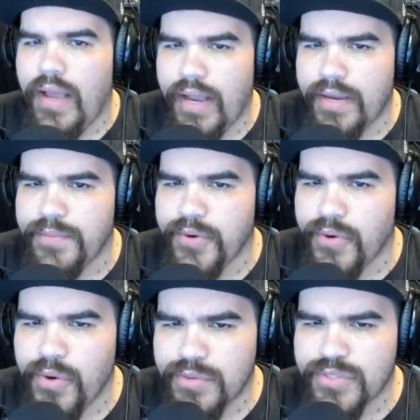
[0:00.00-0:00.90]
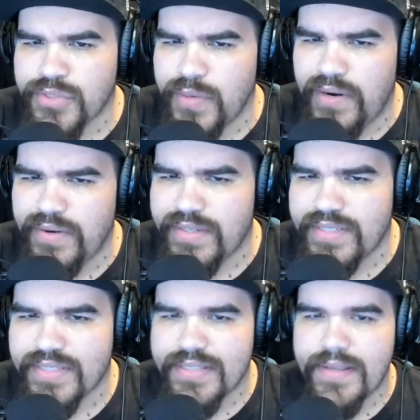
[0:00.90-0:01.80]
I am your host, Two
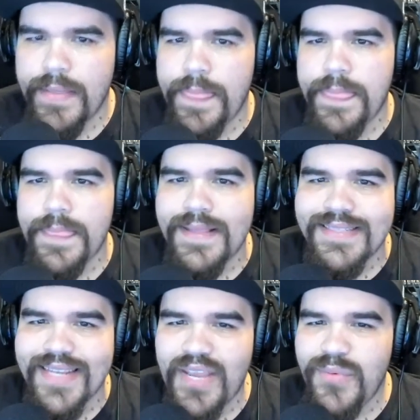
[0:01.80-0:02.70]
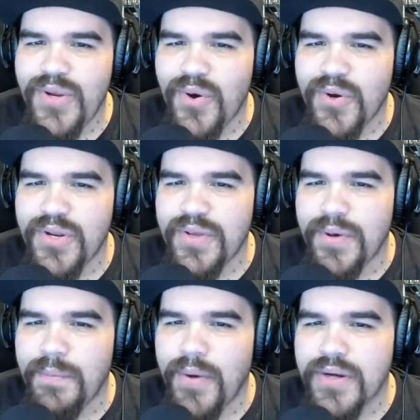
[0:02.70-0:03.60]
Eras. Today we are going to
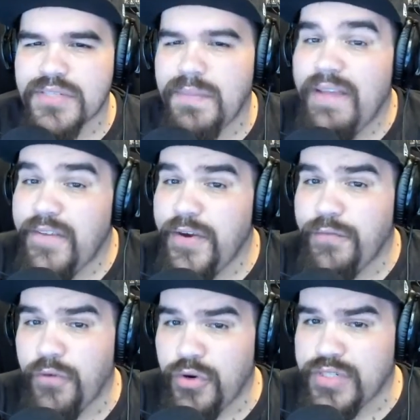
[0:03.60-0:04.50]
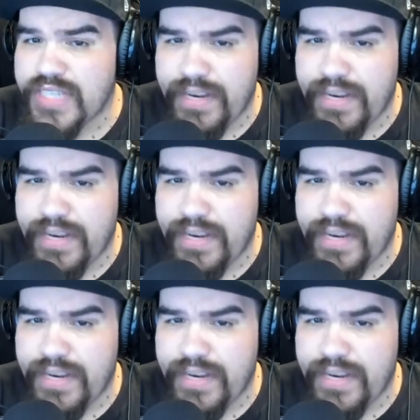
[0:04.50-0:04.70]
unbox my very first